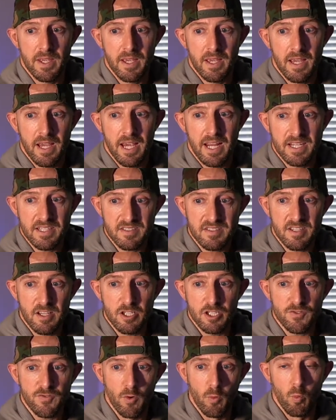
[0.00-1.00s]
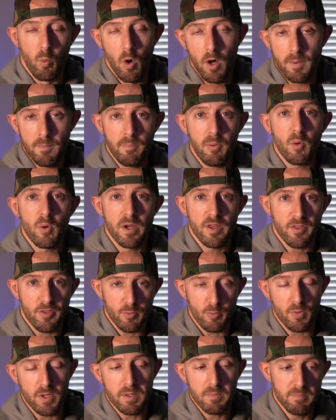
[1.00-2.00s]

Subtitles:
And it sells for $1.3